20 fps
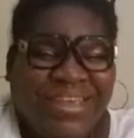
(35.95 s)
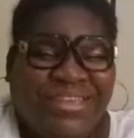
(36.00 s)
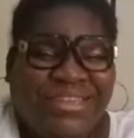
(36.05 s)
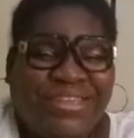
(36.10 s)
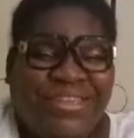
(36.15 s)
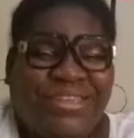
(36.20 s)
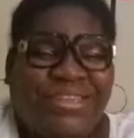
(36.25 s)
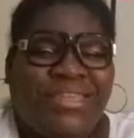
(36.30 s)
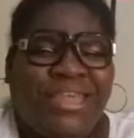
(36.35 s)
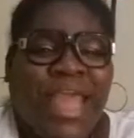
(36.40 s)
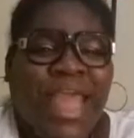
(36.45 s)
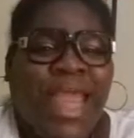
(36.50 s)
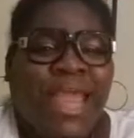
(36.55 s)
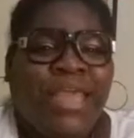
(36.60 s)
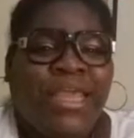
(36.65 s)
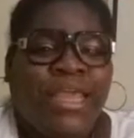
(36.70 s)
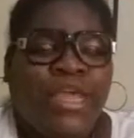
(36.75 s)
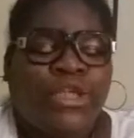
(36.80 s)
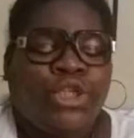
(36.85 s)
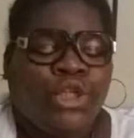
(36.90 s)

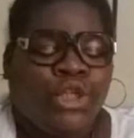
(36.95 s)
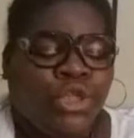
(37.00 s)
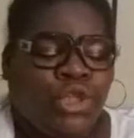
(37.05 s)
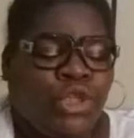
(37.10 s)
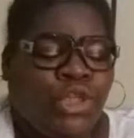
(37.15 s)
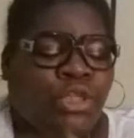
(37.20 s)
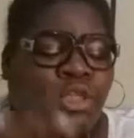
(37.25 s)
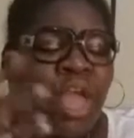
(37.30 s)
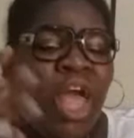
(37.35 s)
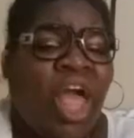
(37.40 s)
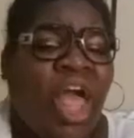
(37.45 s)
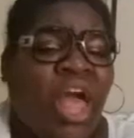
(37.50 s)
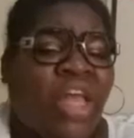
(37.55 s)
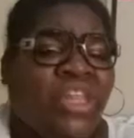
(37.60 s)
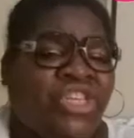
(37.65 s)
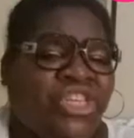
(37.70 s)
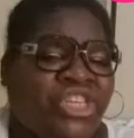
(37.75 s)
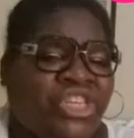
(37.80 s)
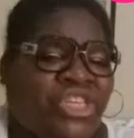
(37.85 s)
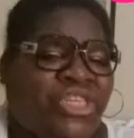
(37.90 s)
Today is
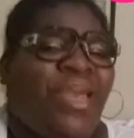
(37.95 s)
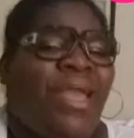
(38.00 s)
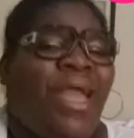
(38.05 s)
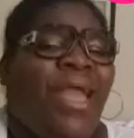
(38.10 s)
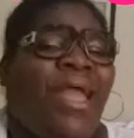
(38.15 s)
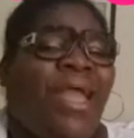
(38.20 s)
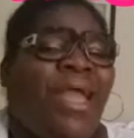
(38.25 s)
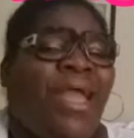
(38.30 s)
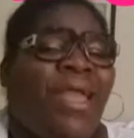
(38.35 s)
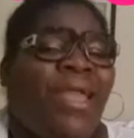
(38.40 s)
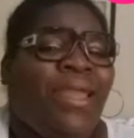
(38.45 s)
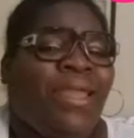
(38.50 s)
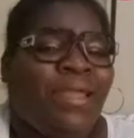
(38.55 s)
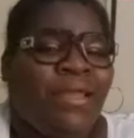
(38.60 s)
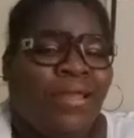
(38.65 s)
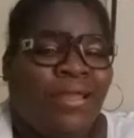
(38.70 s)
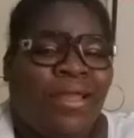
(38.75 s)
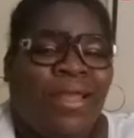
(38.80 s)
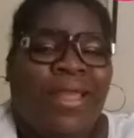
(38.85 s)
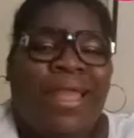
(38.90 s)
Saturday,
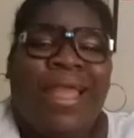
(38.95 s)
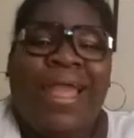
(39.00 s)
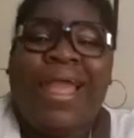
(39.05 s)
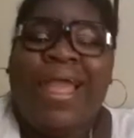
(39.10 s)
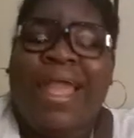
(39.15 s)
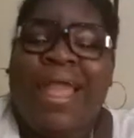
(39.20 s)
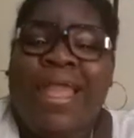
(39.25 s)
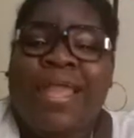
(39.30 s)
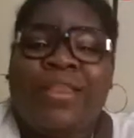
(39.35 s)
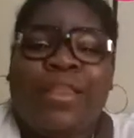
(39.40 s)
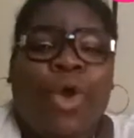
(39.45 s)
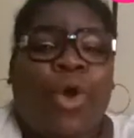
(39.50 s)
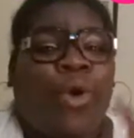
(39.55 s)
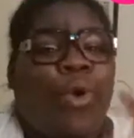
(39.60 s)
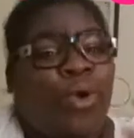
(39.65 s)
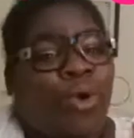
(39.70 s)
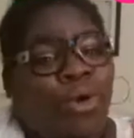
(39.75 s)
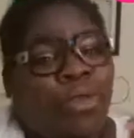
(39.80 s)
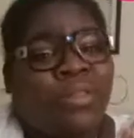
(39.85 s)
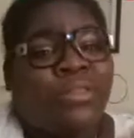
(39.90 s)
and
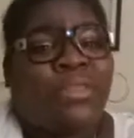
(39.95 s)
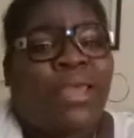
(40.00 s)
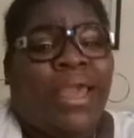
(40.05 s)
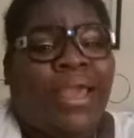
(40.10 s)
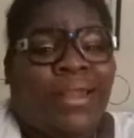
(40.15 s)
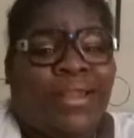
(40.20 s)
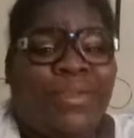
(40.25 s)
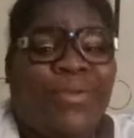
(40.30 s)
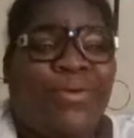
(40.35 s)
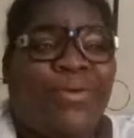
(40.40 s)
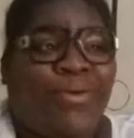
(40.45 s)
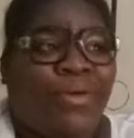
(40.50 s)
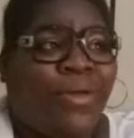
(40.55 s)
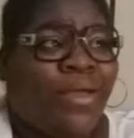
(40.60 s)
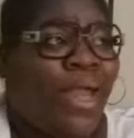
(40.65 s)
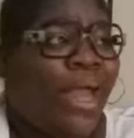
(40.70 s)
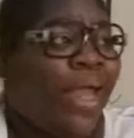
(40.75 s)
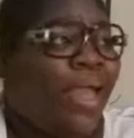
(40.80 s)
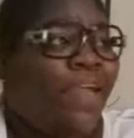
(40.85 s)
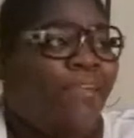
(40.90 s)
all day
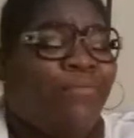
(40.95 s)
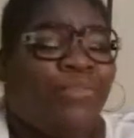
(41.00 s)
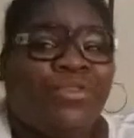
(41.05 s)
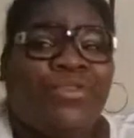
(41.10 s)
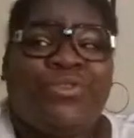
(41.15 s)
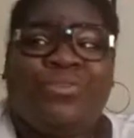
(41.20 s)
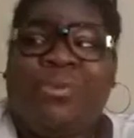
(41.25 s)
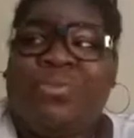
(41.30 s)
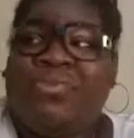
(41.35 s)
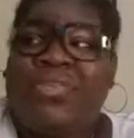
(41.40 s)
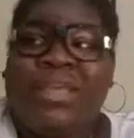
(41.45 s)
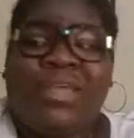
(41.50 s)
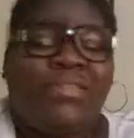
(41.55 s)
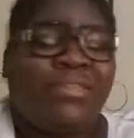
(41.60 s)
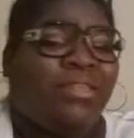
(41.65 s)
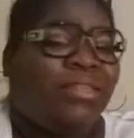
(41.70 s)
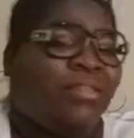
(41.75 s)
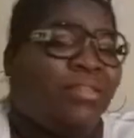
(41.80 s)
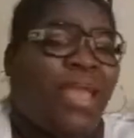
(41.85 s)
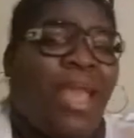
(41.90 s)
long I have been doing
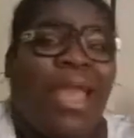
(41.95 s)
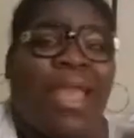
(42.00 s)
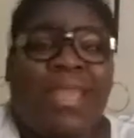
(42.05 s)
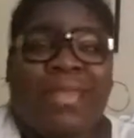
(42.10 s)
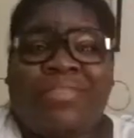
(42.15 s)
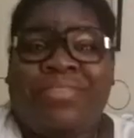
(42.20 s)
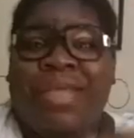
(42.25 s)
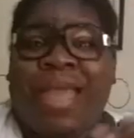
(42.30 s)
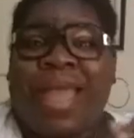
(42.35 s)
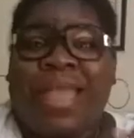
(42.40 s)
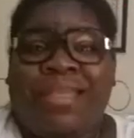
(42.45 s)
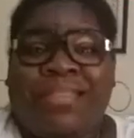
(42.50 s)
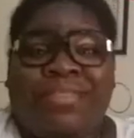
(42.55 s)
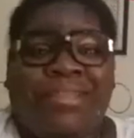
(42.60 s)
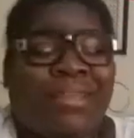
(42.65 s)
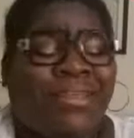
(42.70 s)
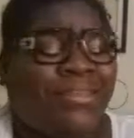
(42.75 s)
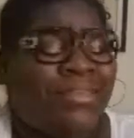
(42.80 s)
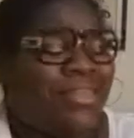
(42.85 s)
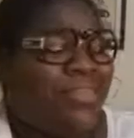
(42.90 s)
this and that and that and
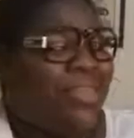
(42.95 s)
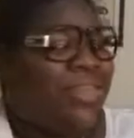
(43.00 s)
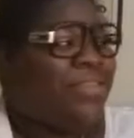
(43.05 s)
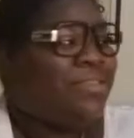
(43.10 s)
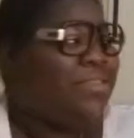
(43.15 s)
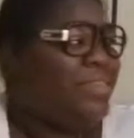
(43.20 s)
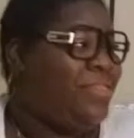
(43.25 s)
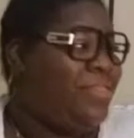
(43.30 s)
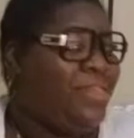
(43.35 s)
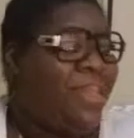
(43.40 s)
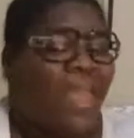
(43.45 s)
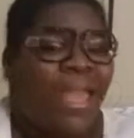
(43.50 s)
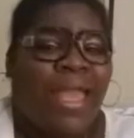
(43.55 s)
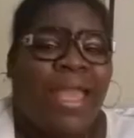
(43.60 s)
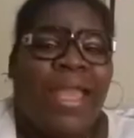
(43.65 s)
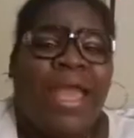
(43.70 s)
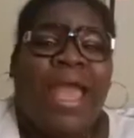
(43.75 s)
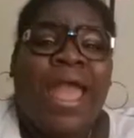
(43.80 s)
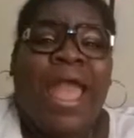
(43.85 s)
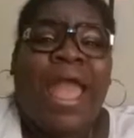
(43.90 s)
this and this and
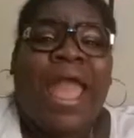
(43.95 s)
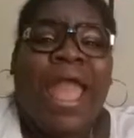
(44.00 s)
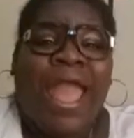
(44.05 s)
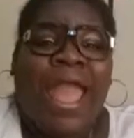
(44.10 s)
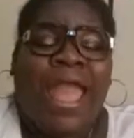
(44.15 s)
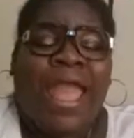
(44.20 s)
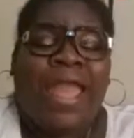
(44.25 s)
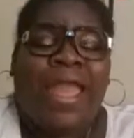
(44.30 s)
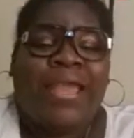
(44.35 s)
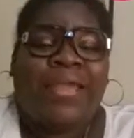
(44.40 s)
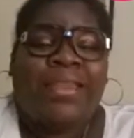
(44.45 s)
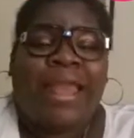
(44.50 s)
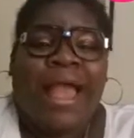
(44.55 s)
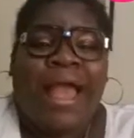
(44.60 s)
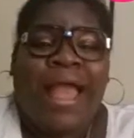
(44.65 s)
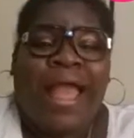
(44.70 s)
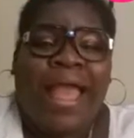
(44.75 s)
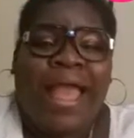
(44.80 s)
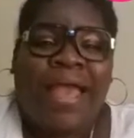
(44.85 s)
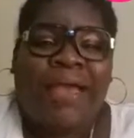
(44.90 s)
that, and
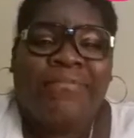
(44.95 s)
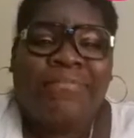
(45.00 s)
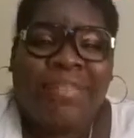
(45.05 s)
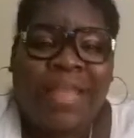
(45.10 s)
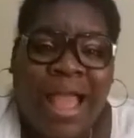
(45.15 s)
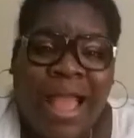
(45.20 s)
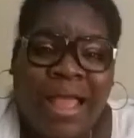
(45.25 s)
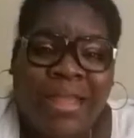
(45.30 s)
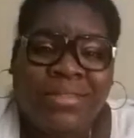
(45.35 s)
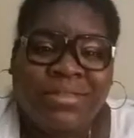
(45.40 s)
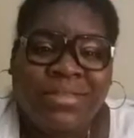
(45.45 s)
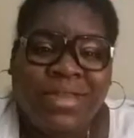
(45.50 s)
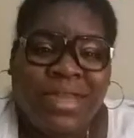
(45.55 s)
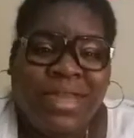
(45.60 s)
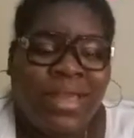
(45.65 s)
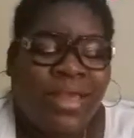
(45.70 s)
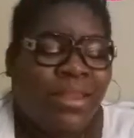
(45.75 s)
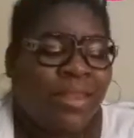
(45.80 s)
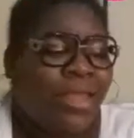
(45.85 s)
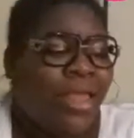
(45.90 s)
I have not
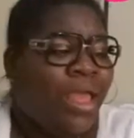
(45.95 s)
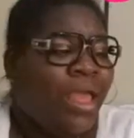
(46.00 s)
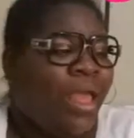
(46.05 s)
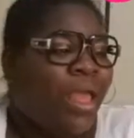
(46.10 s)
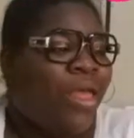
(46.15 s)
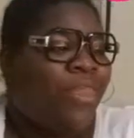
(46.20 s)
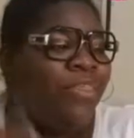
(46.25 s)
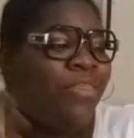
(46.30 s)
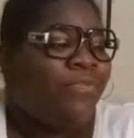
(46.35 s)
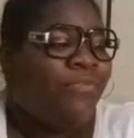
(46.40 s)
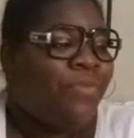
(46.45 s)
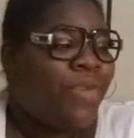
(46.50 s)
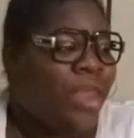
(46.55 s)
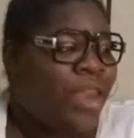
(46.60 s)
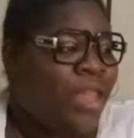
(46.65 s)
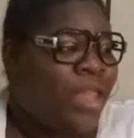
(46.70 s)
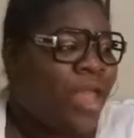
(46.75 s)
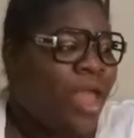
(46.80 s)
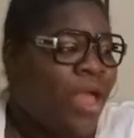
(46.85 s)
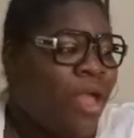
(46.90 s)
done the
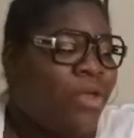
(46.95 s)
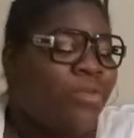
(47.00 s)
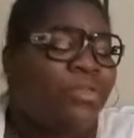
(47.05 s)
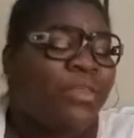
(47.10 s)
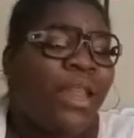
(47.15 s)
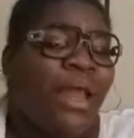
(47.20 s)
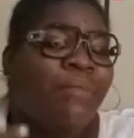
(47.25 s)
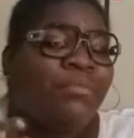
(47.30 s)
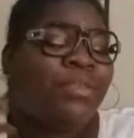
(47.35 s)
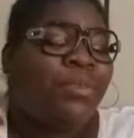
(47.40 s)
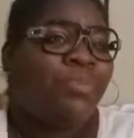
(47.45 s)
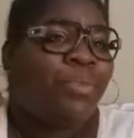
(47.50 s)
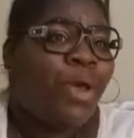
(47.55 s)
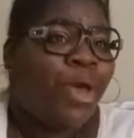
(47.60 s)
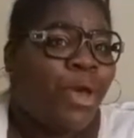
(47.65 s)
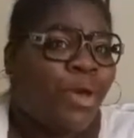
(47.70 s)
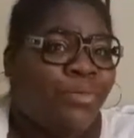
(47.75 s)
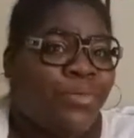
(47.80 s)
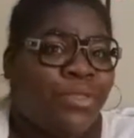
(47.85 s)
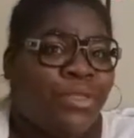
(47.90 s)
videos that I'm
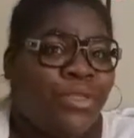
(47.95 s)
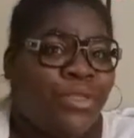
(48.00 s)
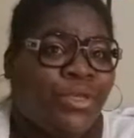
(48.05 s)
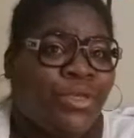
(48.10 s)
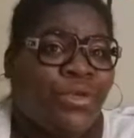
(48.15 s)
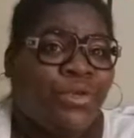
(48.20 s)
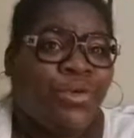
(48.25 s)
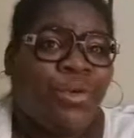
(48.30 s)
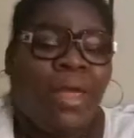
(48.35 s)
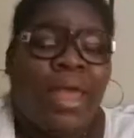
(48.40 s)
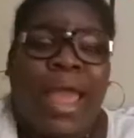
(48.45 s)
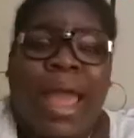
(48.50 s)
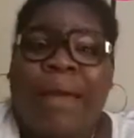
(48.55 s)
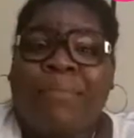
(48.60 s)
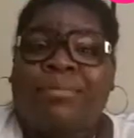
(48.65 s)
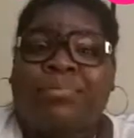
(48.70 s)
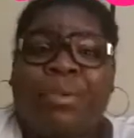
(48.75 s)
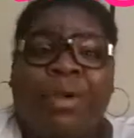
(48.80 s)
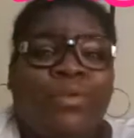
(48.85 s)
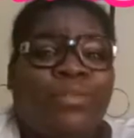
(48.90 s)
supposed to do. I
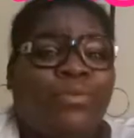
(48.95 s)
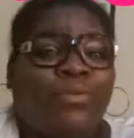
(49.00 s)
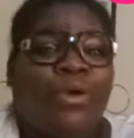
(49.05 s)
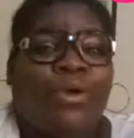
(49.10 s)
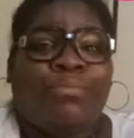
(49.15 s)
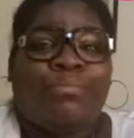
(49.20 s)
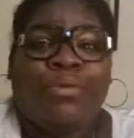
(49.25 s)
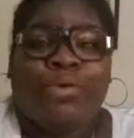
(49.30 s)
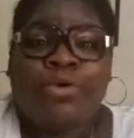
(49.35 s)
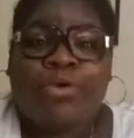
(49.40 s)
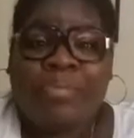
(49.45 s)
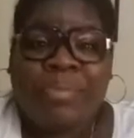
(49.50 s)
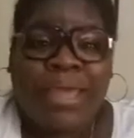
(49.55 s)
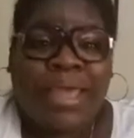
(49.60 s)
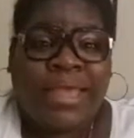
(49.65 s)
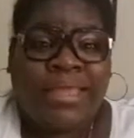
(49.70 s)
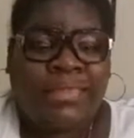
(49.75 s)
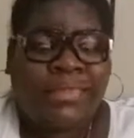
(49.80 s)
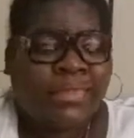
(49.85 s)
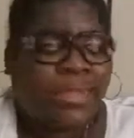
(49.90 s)
was supposed to do a
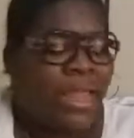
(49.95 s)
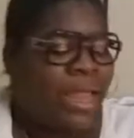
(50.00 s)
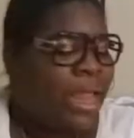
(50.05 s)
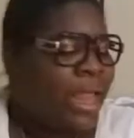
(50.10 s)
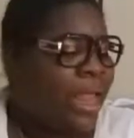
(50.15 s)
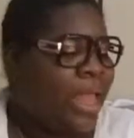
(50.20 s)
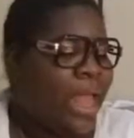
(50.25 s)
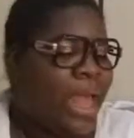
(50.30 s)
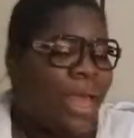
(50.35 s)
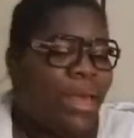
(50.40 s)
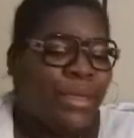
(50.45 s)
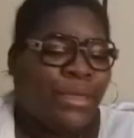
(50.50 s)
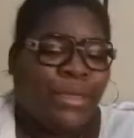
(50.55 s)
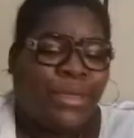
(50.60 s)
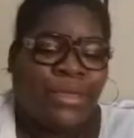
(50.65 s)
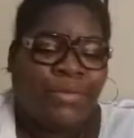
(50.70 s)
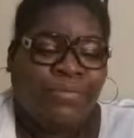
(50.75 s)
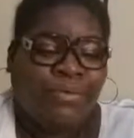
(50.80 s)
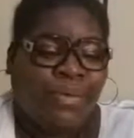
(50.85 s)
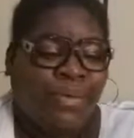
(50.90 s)
mukbang today. I
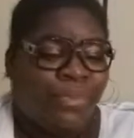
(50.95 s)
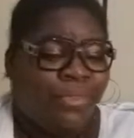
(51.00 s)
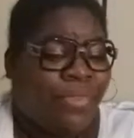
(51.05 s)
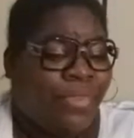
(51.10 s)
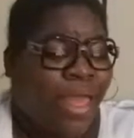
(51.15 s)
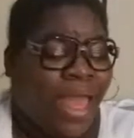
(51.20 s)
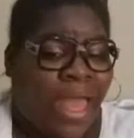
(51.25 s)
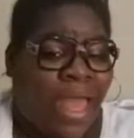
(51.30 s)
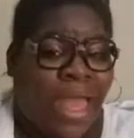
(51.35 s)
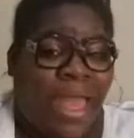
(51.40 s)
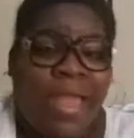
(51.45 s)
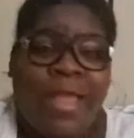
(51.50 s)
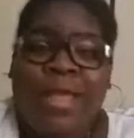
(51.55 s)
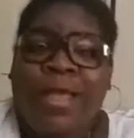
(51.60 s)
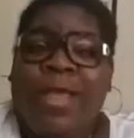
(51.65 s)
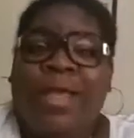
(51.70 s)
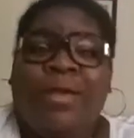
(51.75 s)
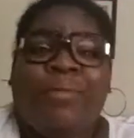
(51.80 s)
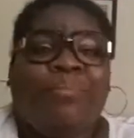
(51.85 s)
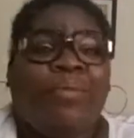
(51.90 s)
didn't even do that,
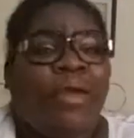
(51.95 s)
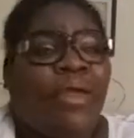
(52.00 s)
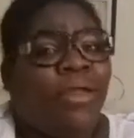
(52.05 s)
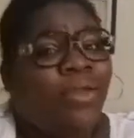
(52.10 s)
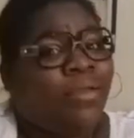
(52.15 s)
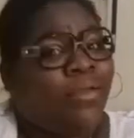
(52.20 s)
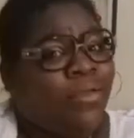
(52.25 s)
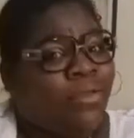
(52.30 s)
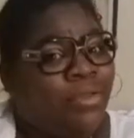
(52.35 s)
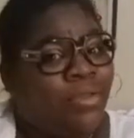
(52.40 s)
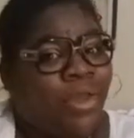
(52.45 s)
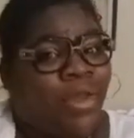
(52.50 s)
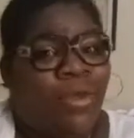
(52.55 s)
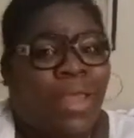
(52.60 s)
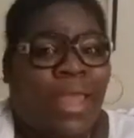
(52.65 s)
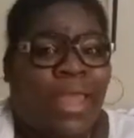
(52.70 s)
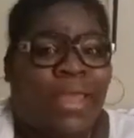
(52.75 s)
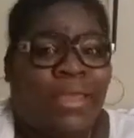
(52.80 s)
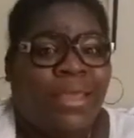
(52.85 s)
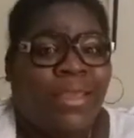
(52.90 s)
but you know,
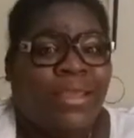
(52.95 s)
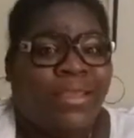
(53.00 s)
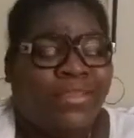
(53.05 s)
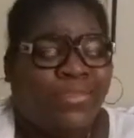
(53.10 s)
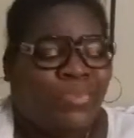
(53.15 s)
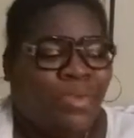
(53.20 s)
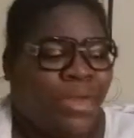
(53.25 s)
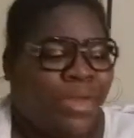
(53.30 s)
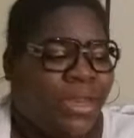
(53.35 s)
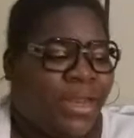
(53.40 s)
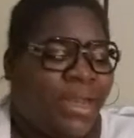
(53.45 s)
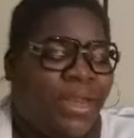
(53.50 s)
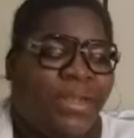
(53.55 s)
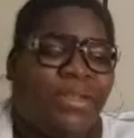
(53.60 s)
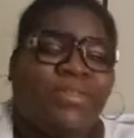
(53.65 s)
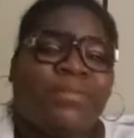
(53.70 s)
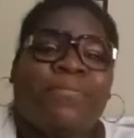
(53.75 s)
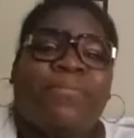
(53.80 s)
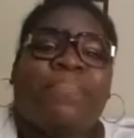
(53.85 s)
hey, it is what it is.